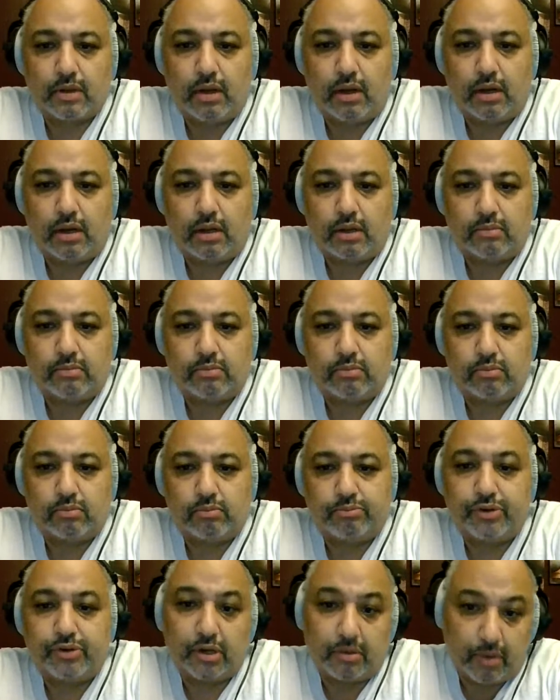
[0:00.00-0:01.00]

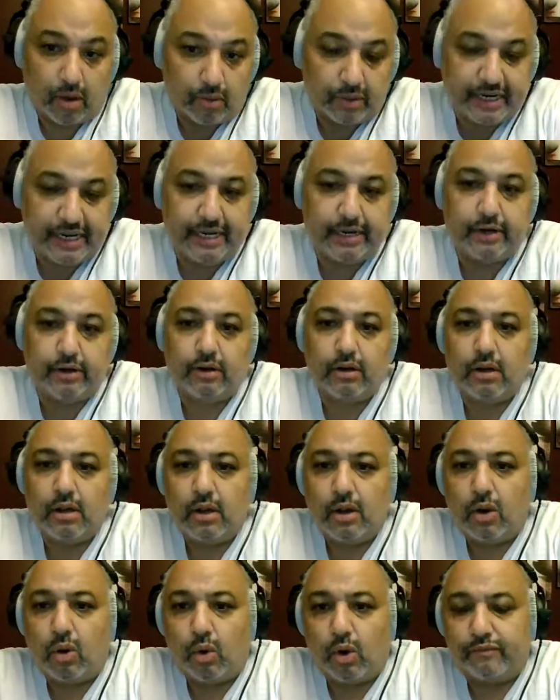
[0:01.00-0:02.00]
put them on here.
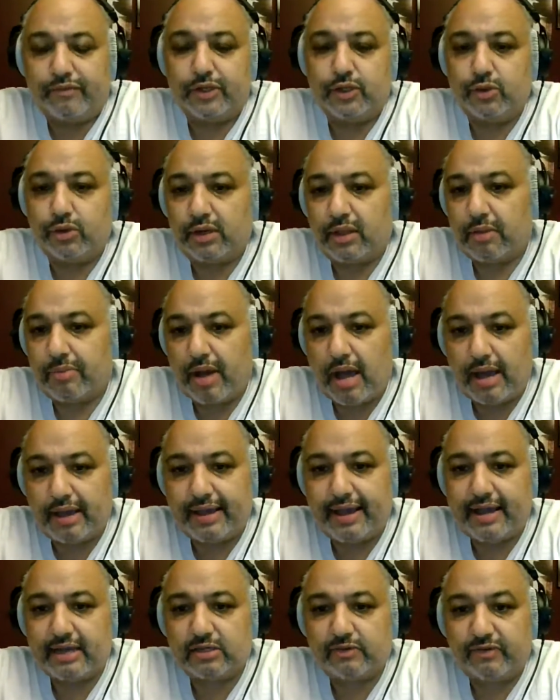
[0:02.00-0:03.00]
Or if you do it on the
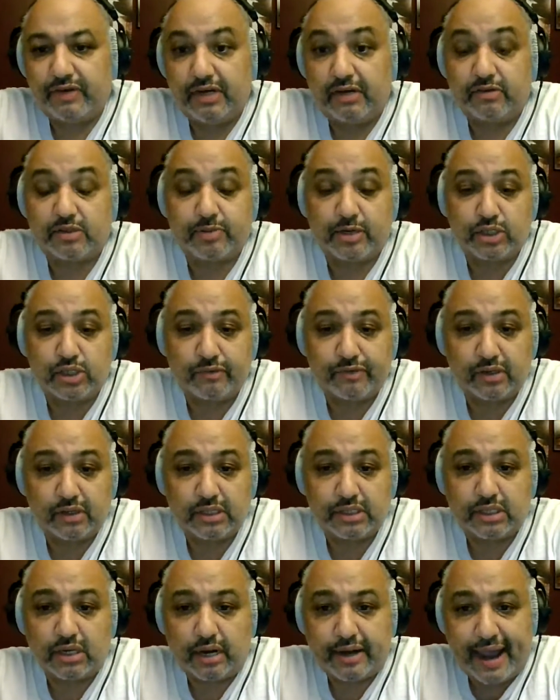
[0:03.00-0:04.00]
podcast feed, especially if you
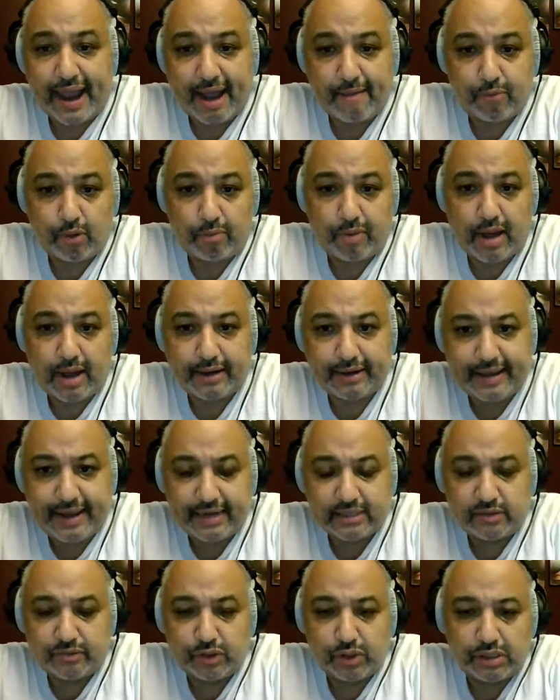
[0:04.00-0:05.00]
listen on Apple
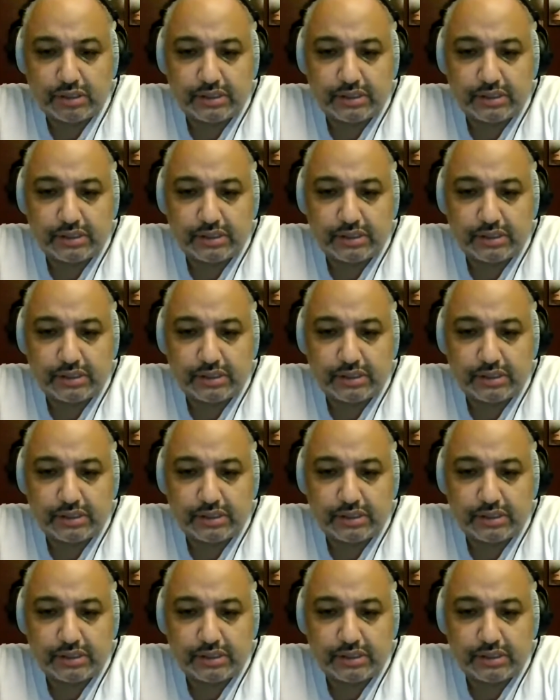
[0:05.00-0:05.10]
Podcasts, or you're